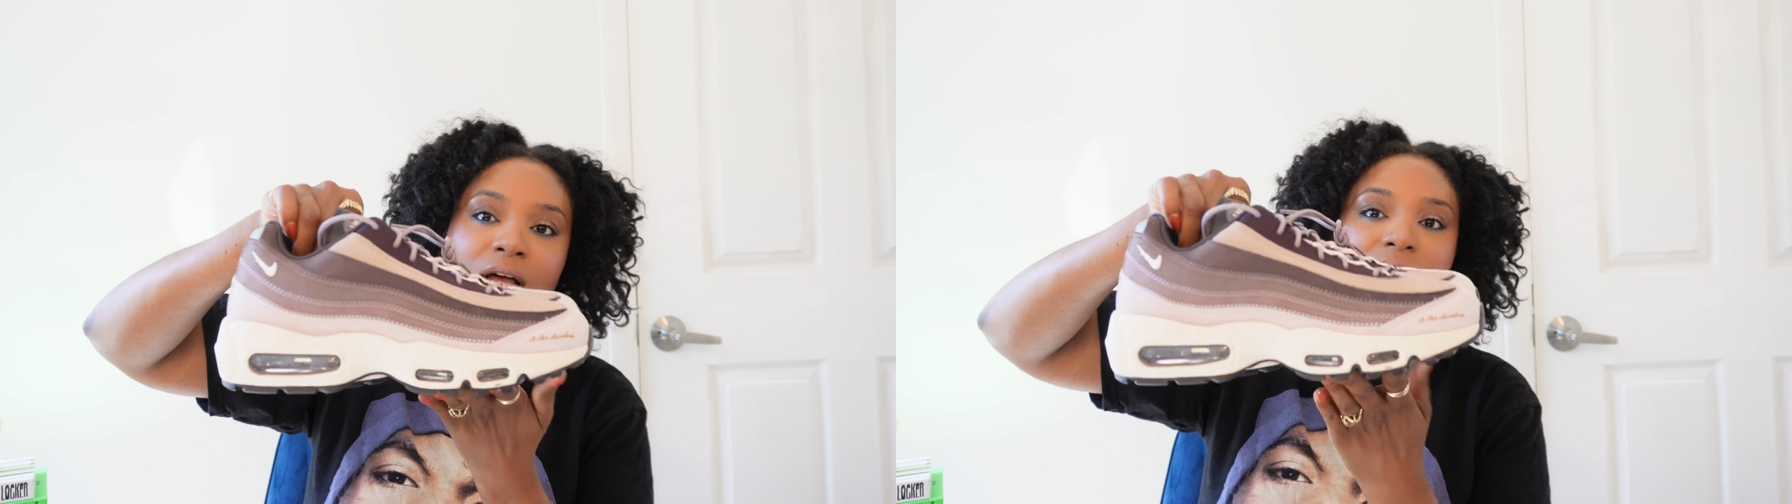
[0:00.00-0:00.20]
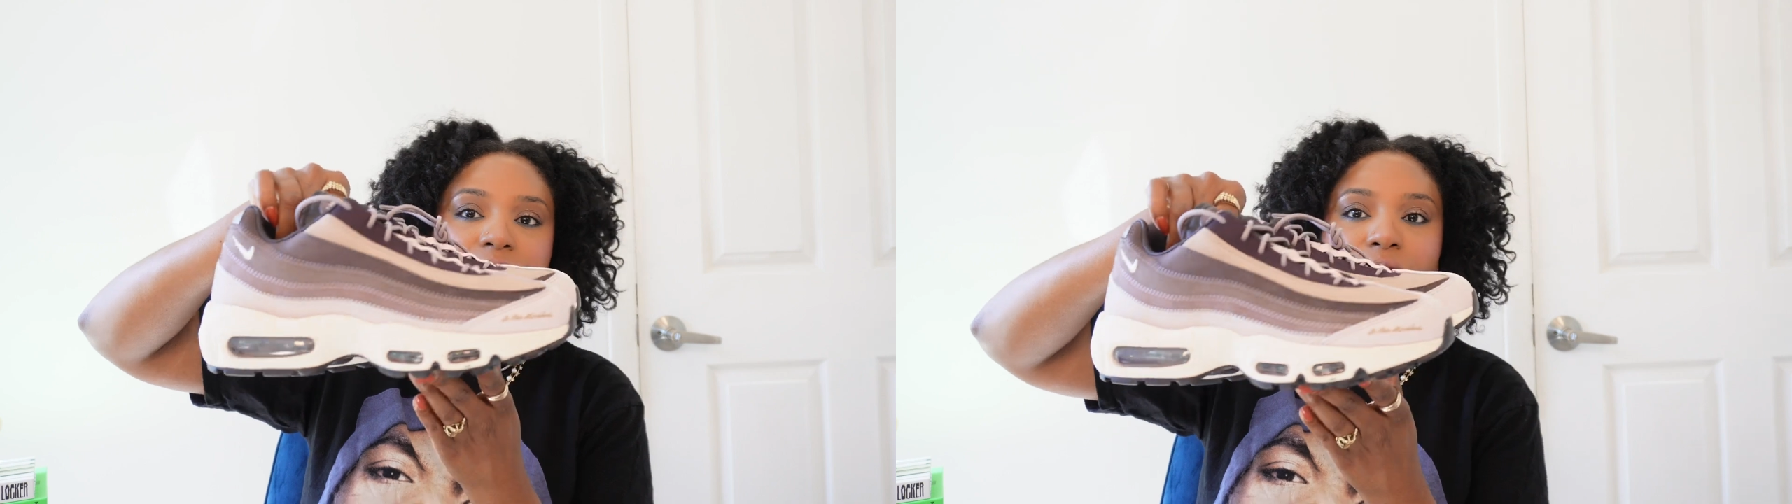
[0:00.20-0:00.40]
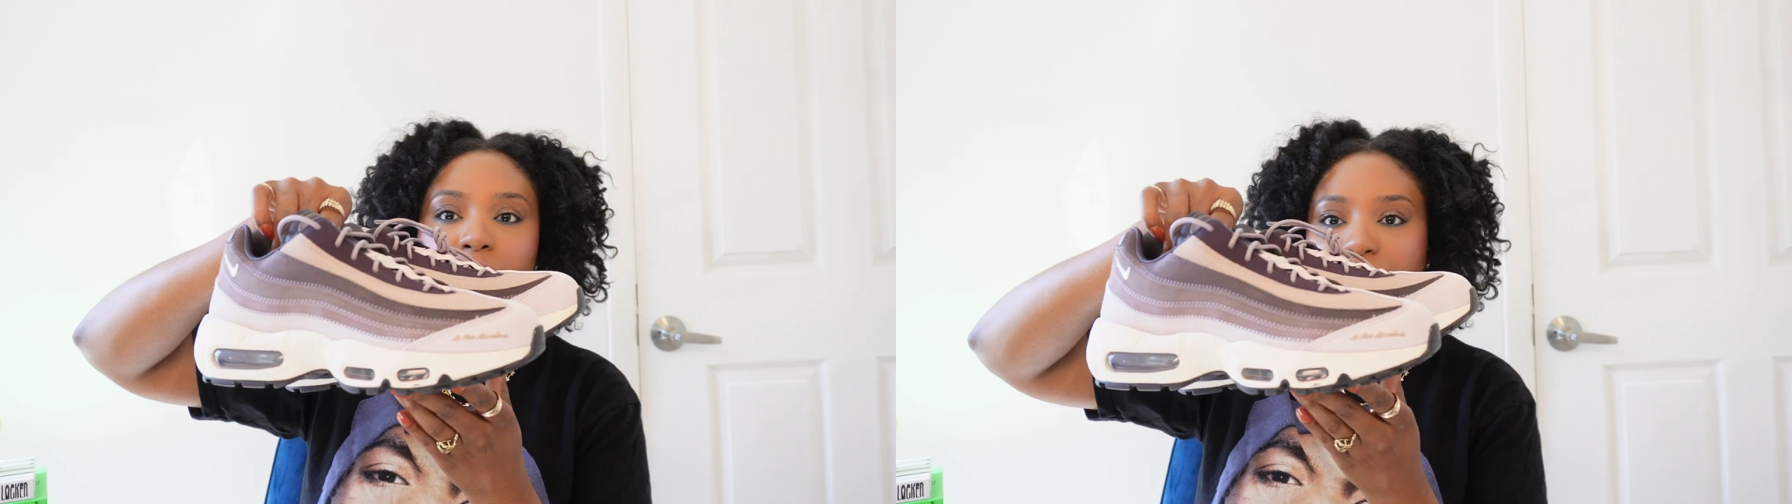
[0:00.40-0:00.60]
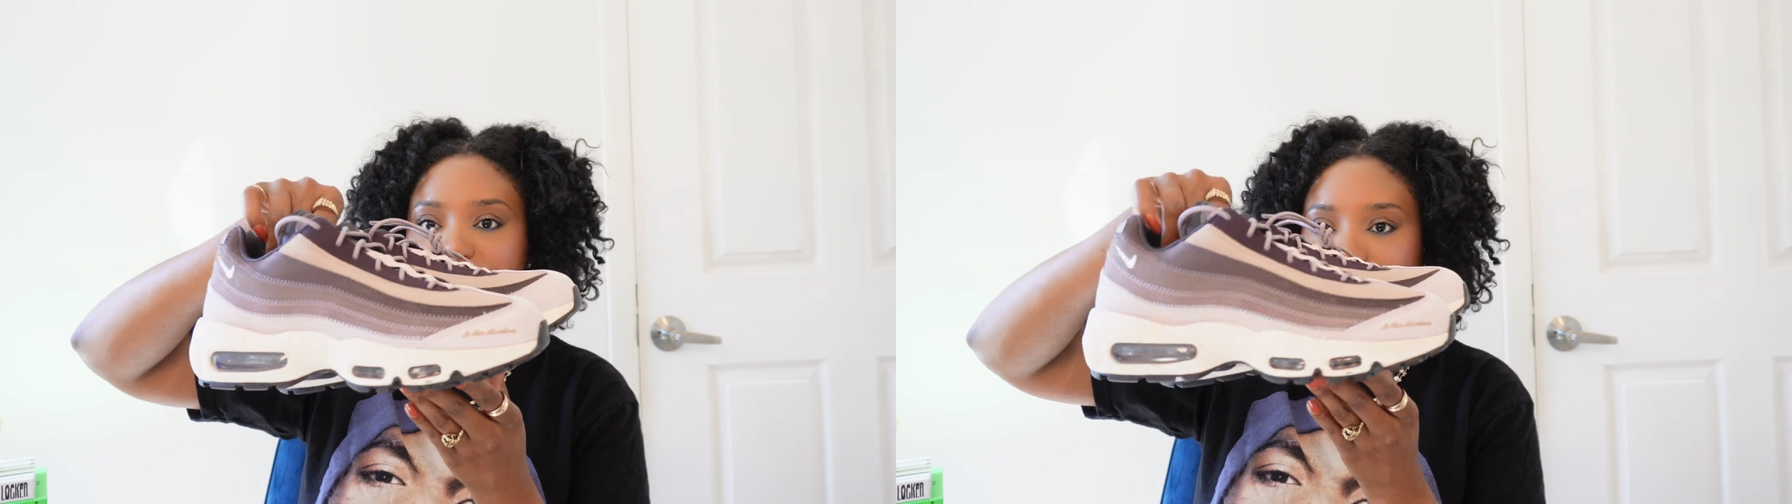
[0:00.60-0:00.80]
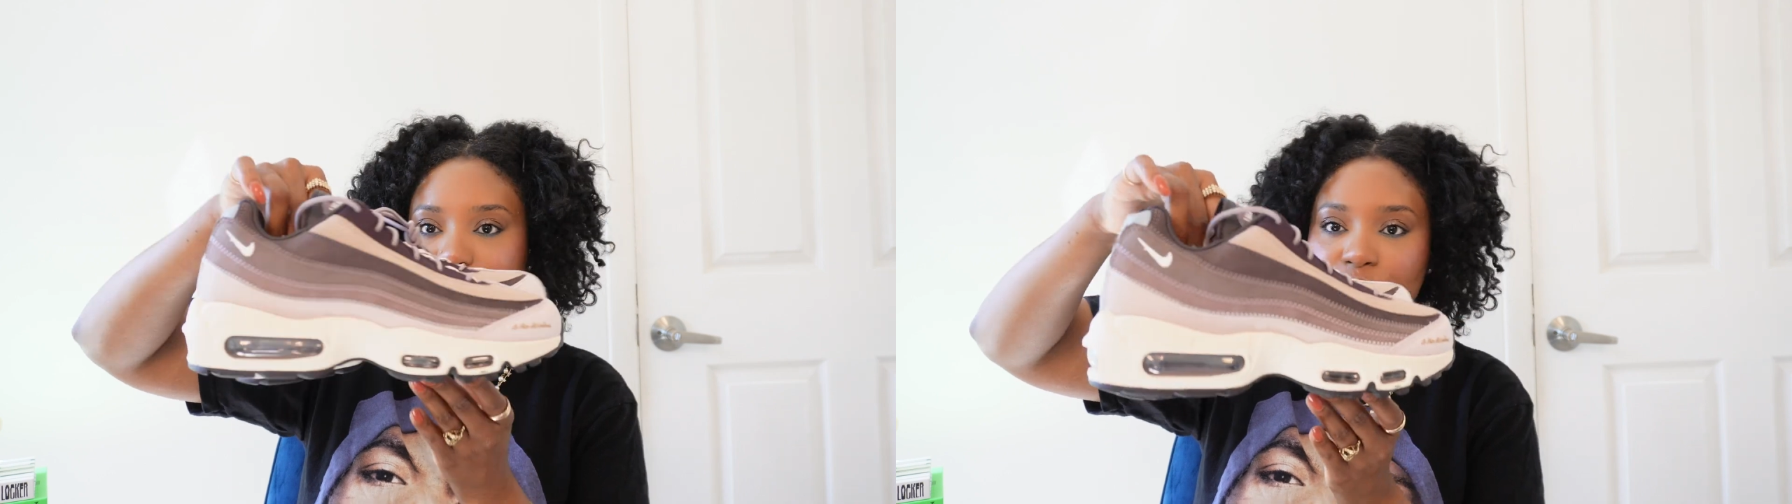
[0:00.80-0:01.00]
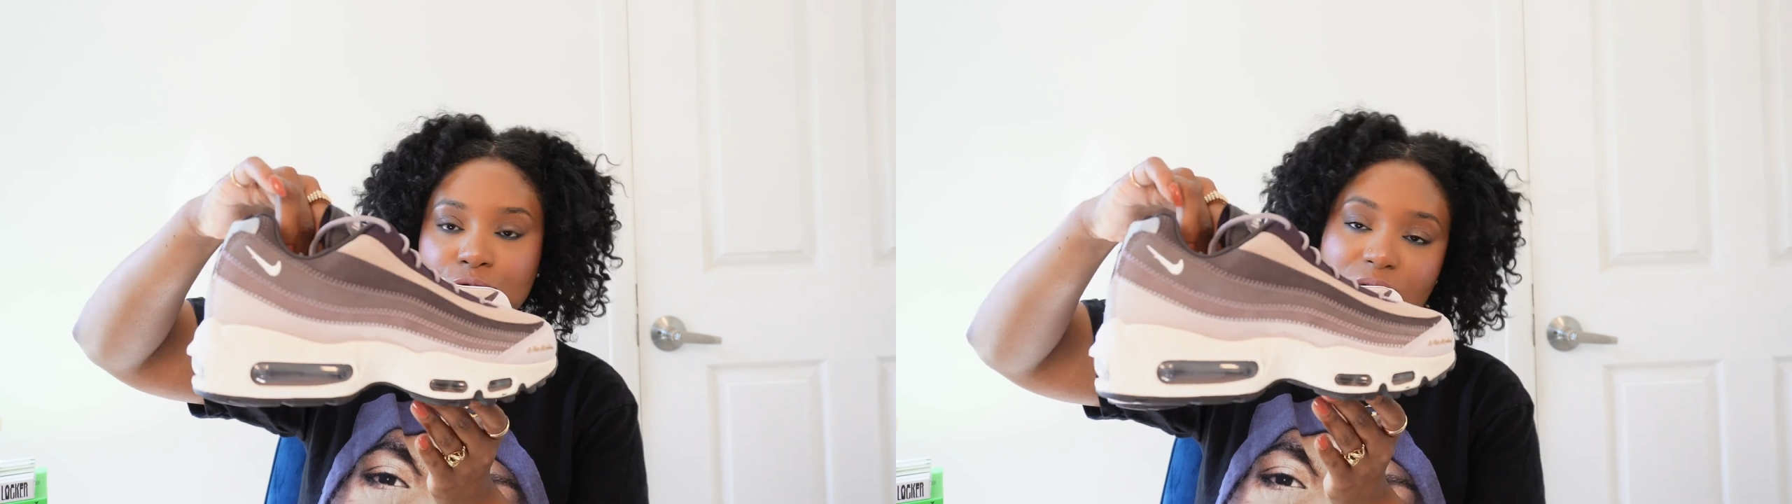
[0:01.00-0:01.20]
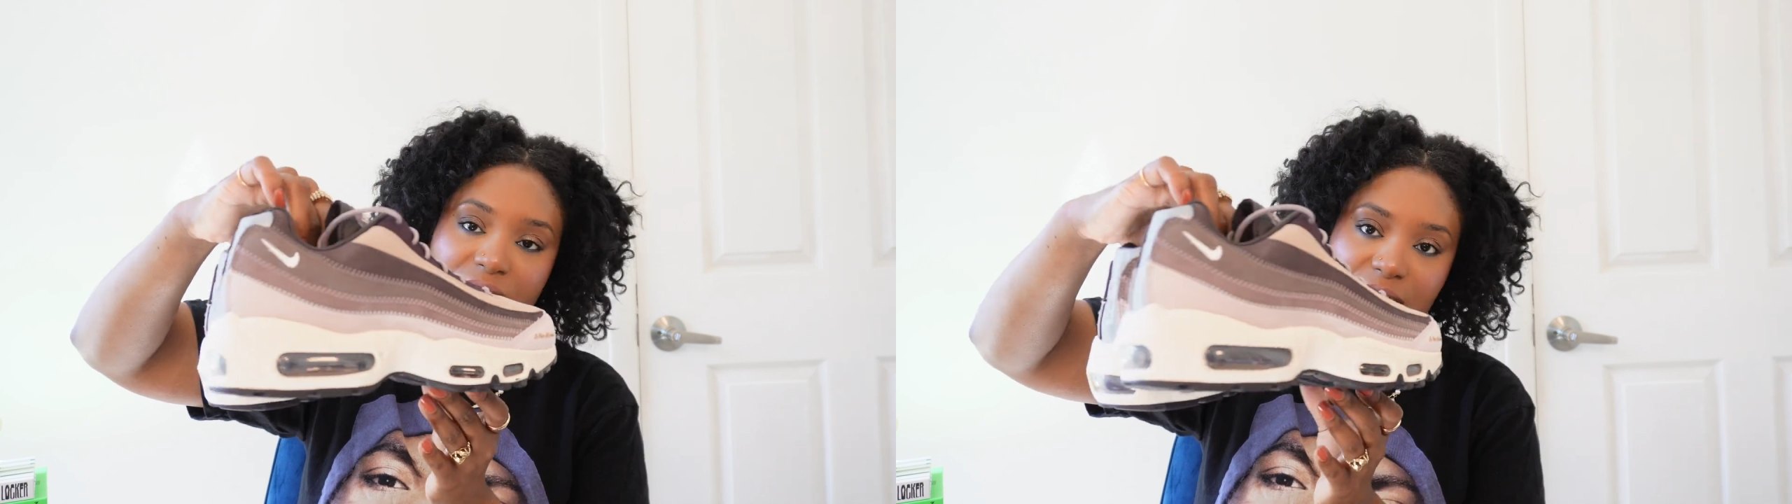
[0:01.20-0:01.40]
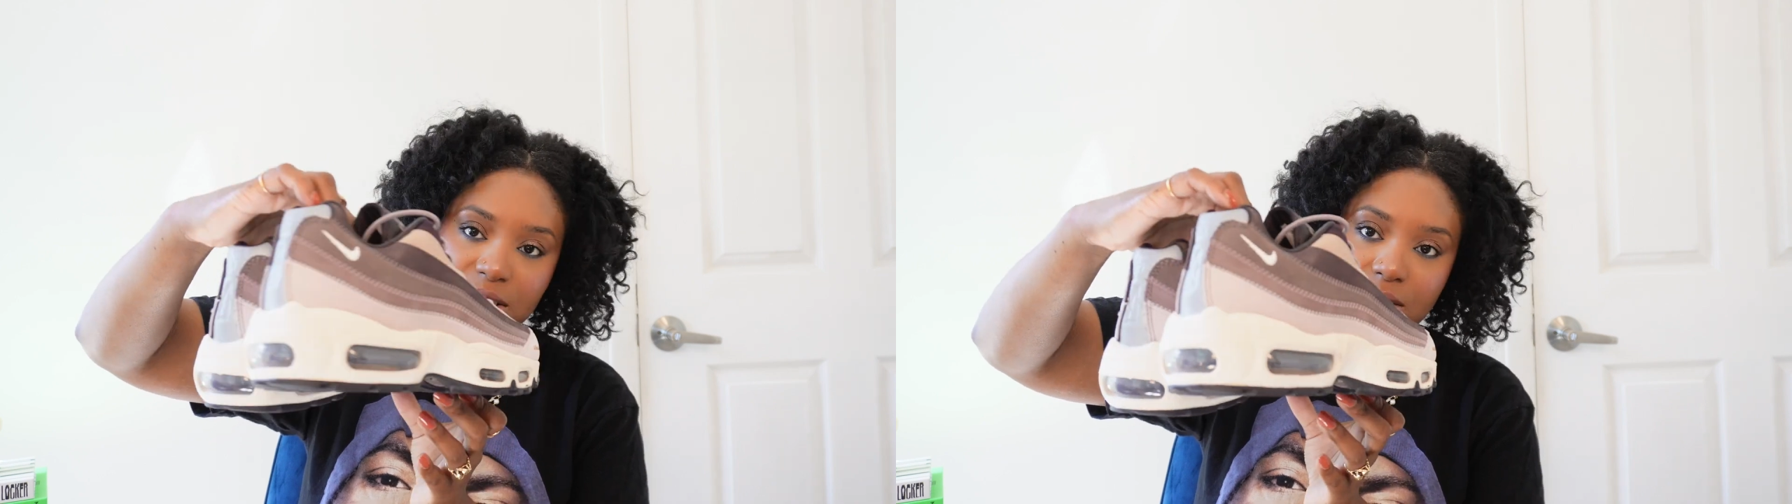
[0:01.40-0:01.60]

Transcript: to go with this shoe release.